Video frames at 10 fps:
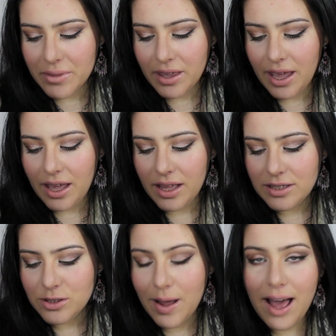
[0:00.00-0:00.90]
Okay,
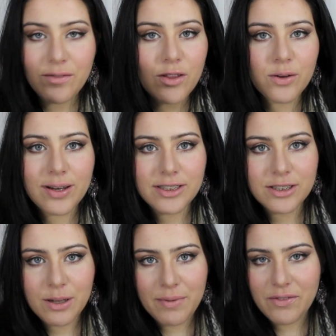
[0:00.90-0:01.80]
so I have all the
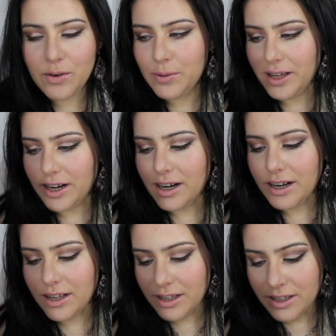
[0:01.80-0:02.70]
questions on my phone here.
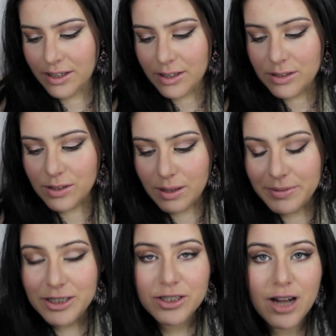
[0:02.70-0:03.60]
So
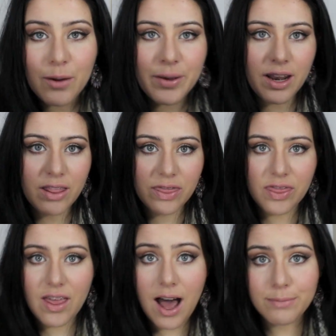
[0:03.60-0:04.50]
let me just start
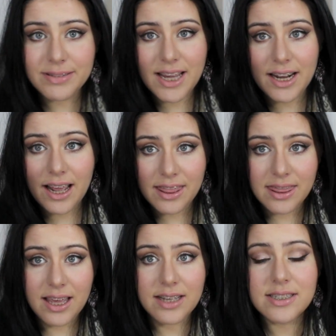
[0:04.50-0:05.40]
with the update
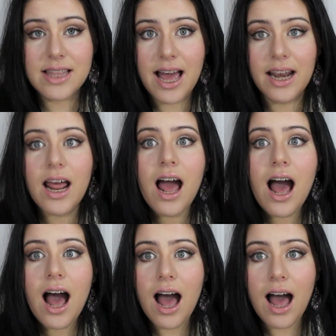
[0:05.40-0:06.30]
and things that
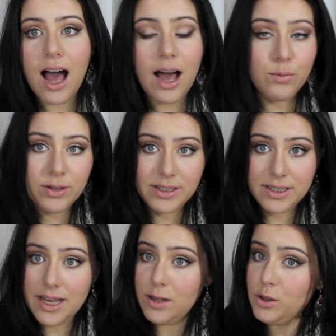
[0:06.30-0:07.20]
I want
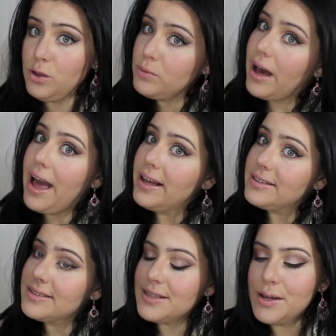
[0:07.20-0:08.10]
to tell you
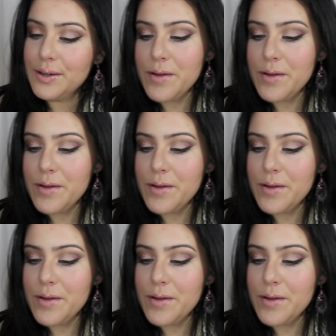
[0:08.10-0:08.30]
guys.